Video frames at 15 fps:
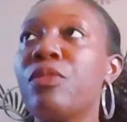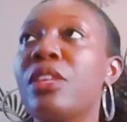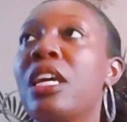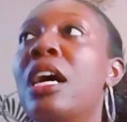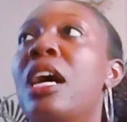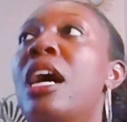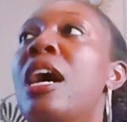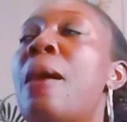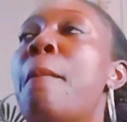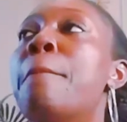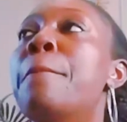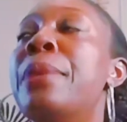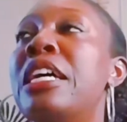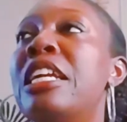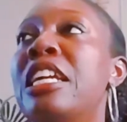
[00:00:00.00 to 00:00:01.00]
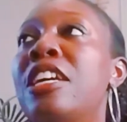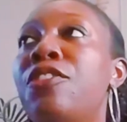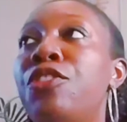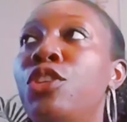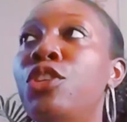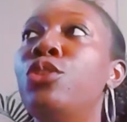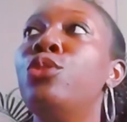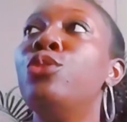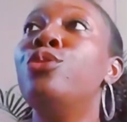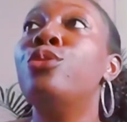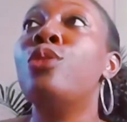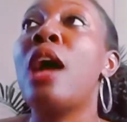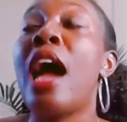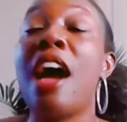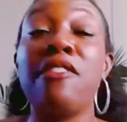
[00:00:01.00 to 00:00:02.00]
Um, but if you
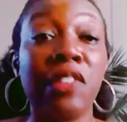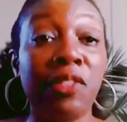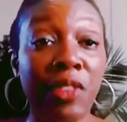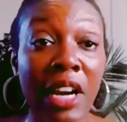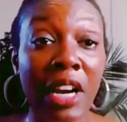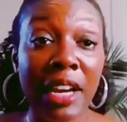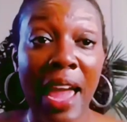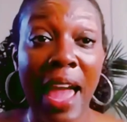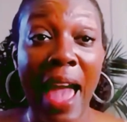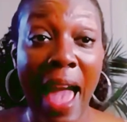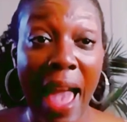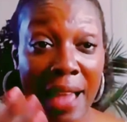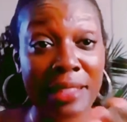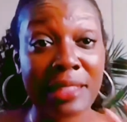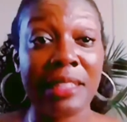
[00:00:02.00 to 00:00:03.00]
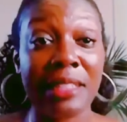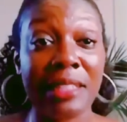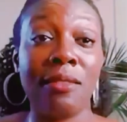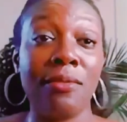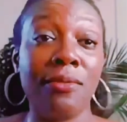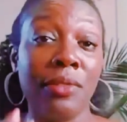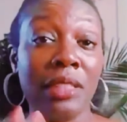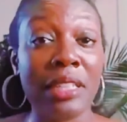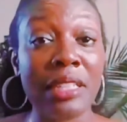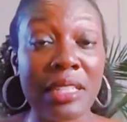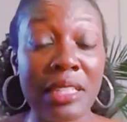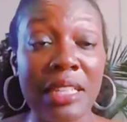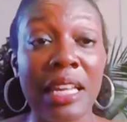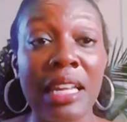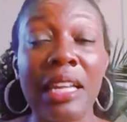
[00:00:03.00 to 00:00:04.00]
have a very active
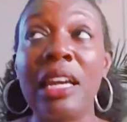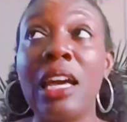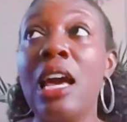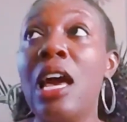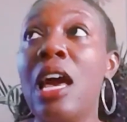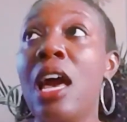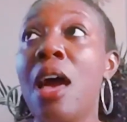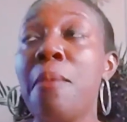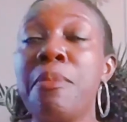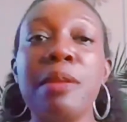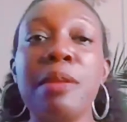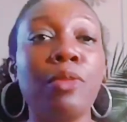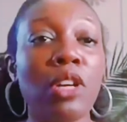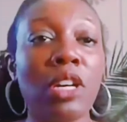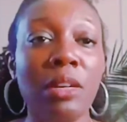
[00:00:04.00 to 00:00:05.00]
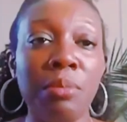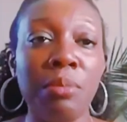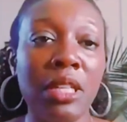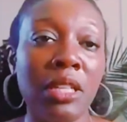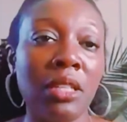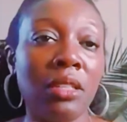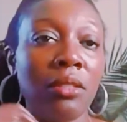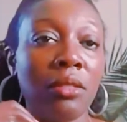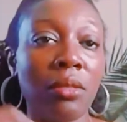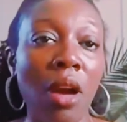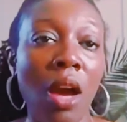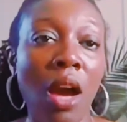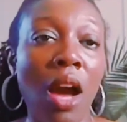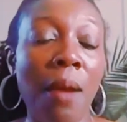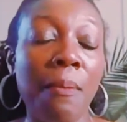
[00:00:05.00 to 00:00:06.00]
listing, people could be
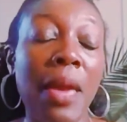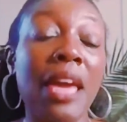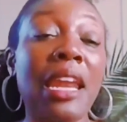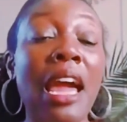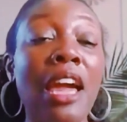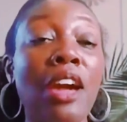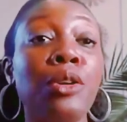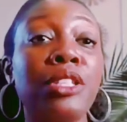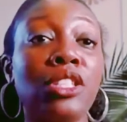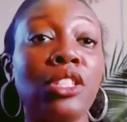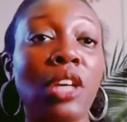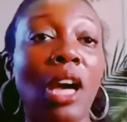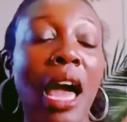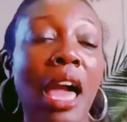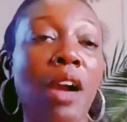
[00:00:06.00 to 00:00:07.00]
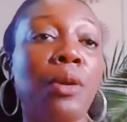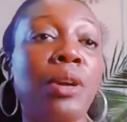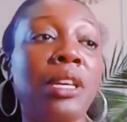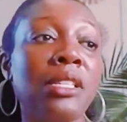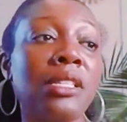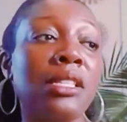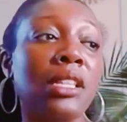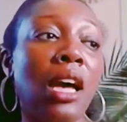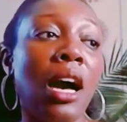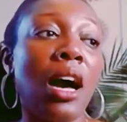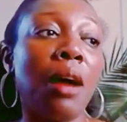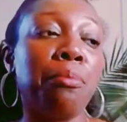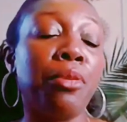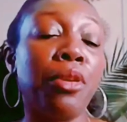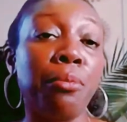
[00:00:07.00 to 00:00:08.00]
um, and I always I always
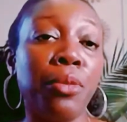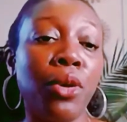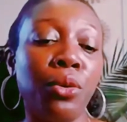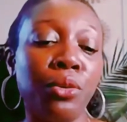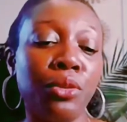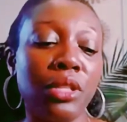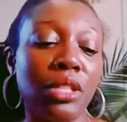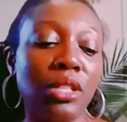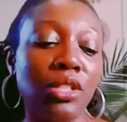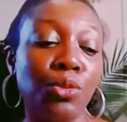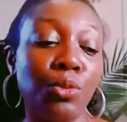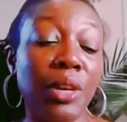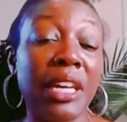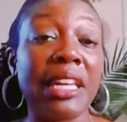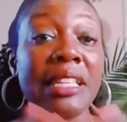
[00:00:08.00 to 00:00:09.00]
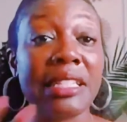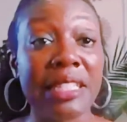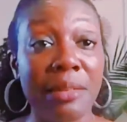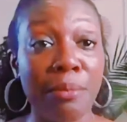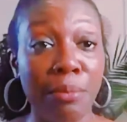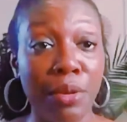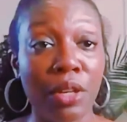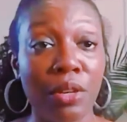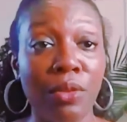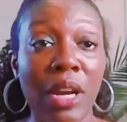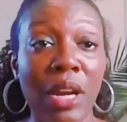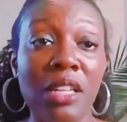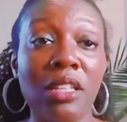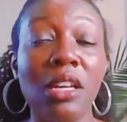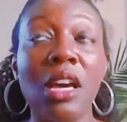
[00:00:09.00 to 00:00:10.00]
uh, promote doing instant book,
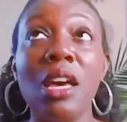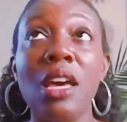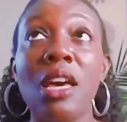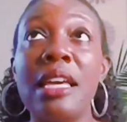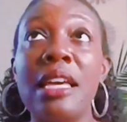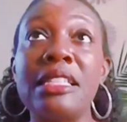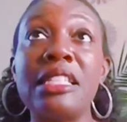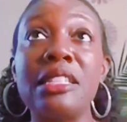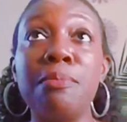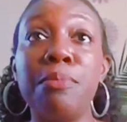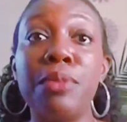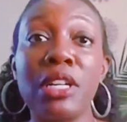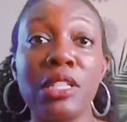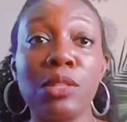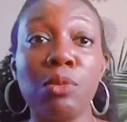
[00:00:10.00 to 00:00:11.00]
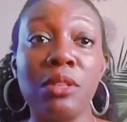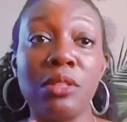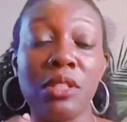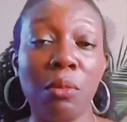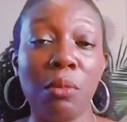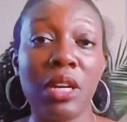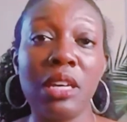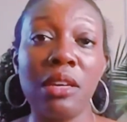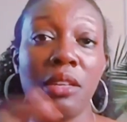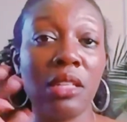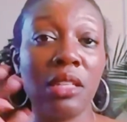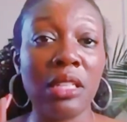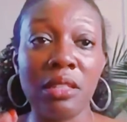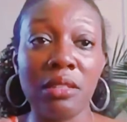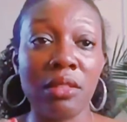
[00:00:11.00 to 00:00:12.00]
right? Instant book is when someone can
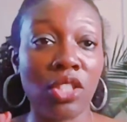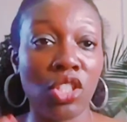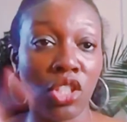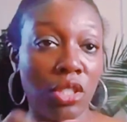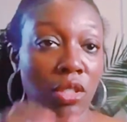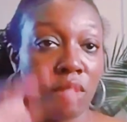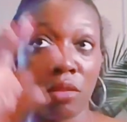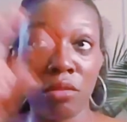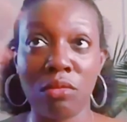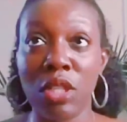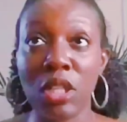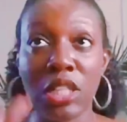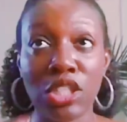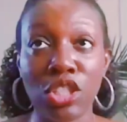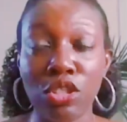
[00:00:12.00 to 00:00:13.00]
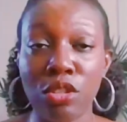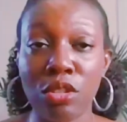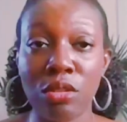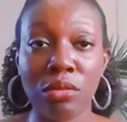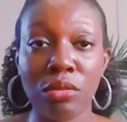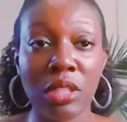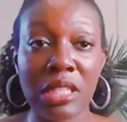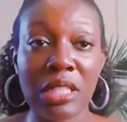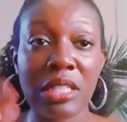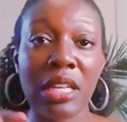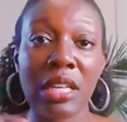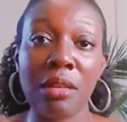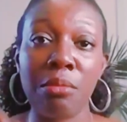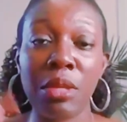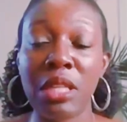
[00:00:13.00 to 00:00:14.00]
e- just look at your listing
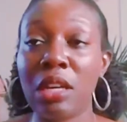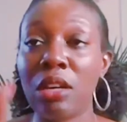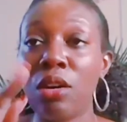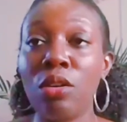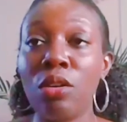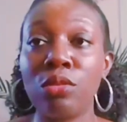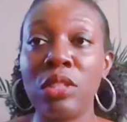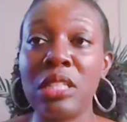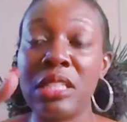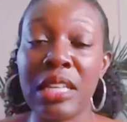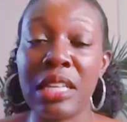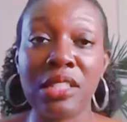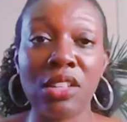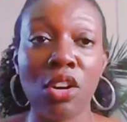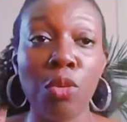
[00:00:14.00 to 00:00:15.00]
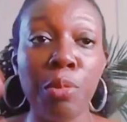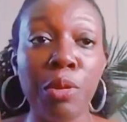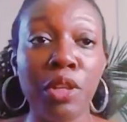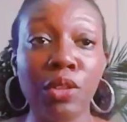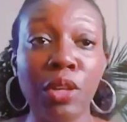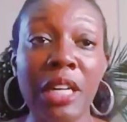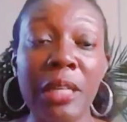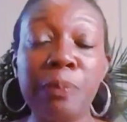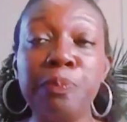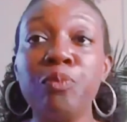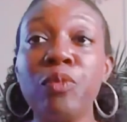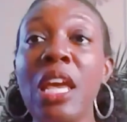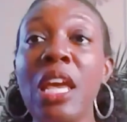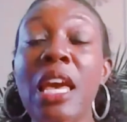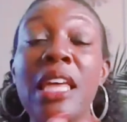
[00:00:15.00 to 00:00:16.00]
and be like, oh, these dates are open, great.
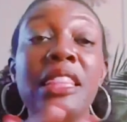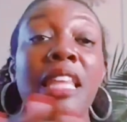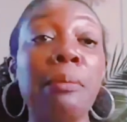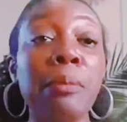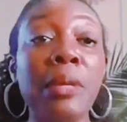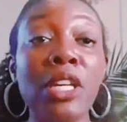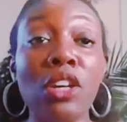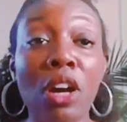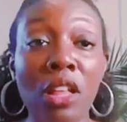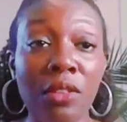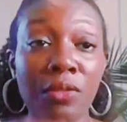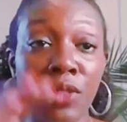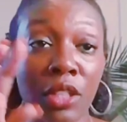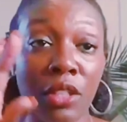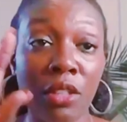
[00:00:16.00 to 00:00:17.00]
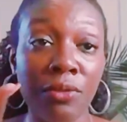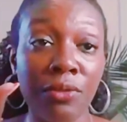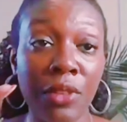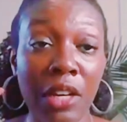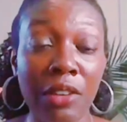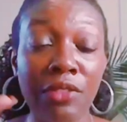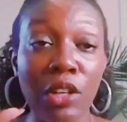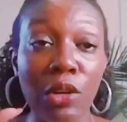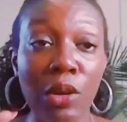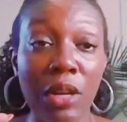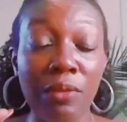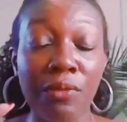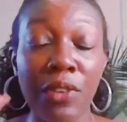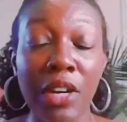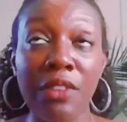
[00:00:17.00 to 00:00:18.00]
They meet all of your verif-
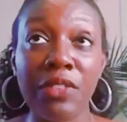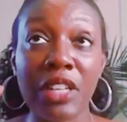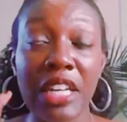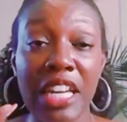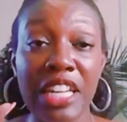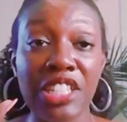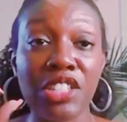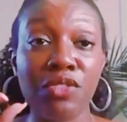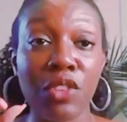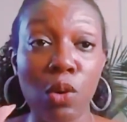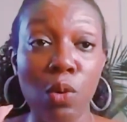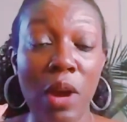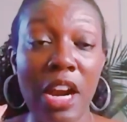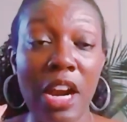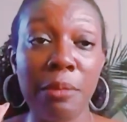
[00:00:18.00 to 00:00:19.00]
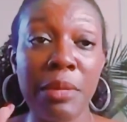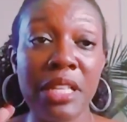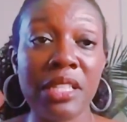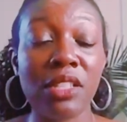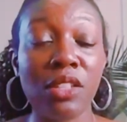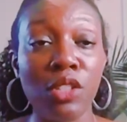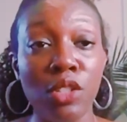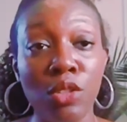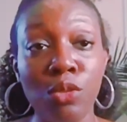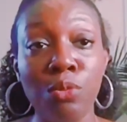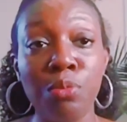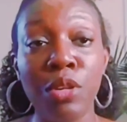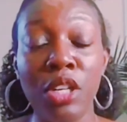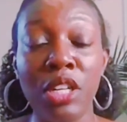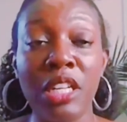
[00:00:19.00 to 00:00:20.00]
verification requirements. So you
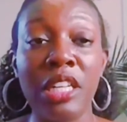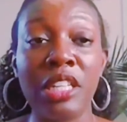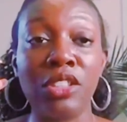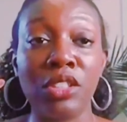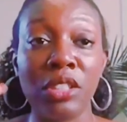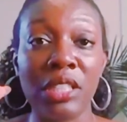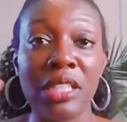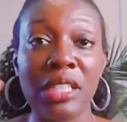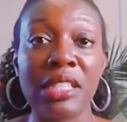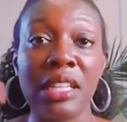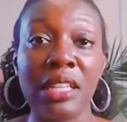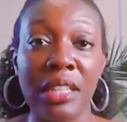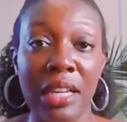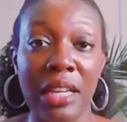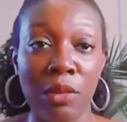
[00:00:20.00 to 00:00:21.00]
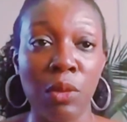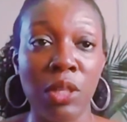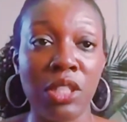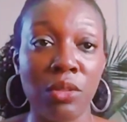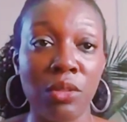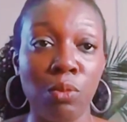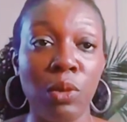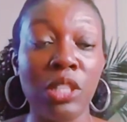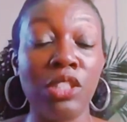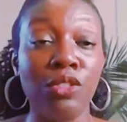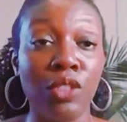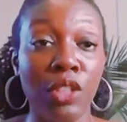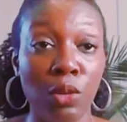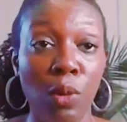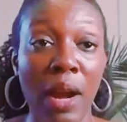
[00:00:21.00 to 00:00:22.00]
put in your listing like what, what you
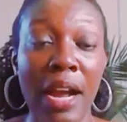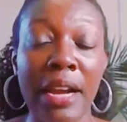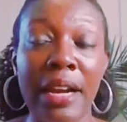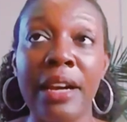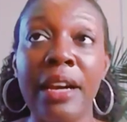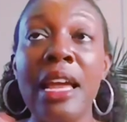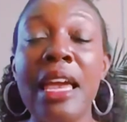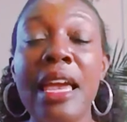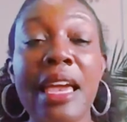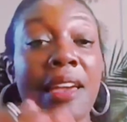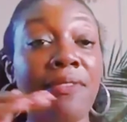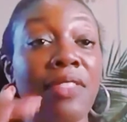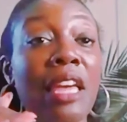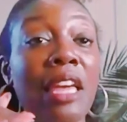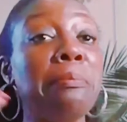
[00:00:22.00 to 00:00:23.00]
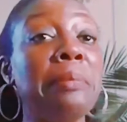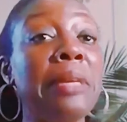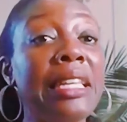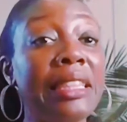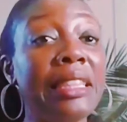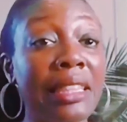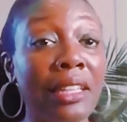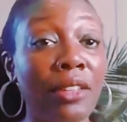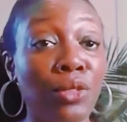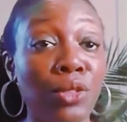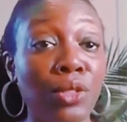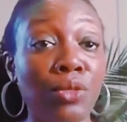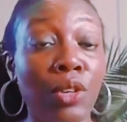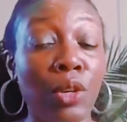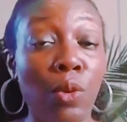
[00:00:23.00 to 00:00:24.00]
require. If they meet
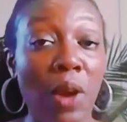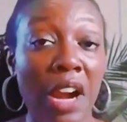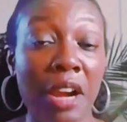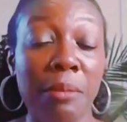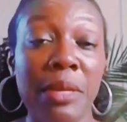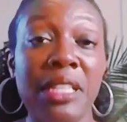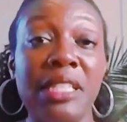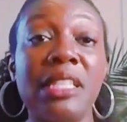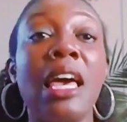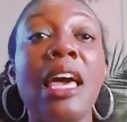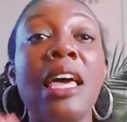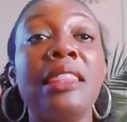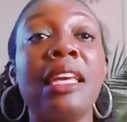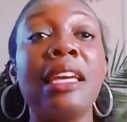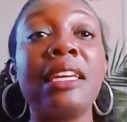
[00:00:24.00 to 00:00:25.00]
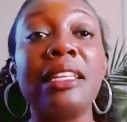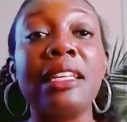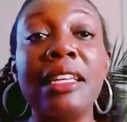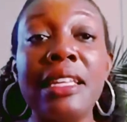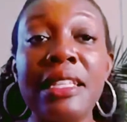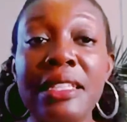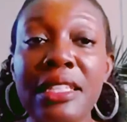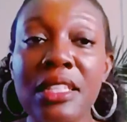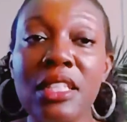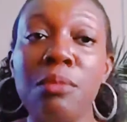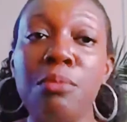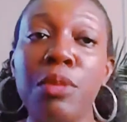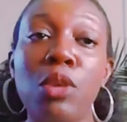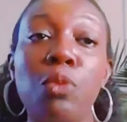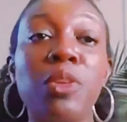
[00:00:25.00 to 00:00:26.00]
those requirements, they can instantly
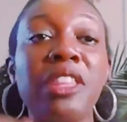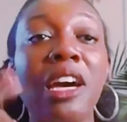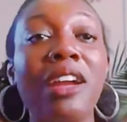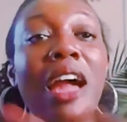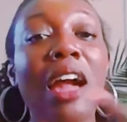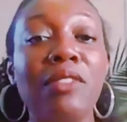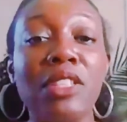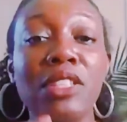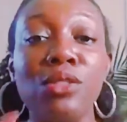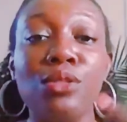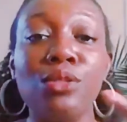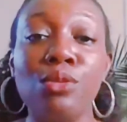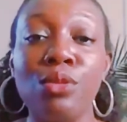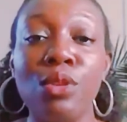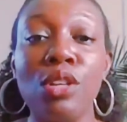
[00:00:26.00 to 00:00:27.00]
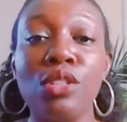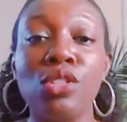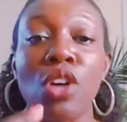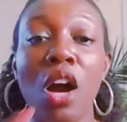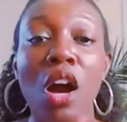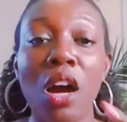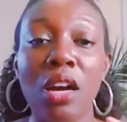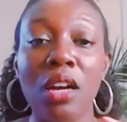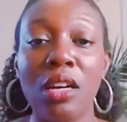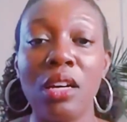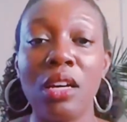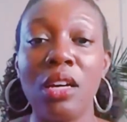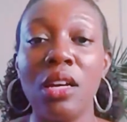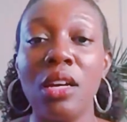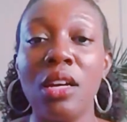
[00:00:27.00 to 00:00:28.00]
book without having to talk.
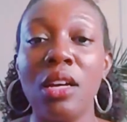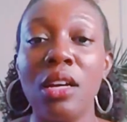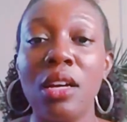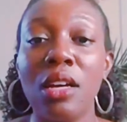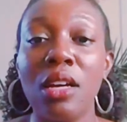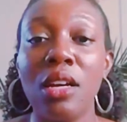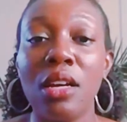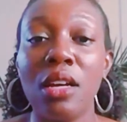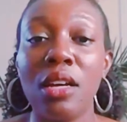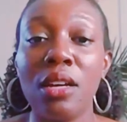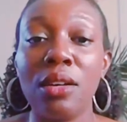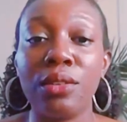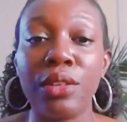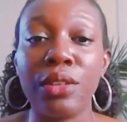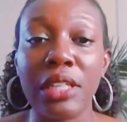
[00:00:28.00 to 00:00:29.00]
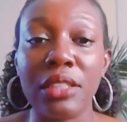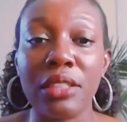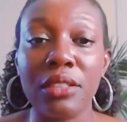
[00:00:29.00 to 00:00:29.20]
Oh, great.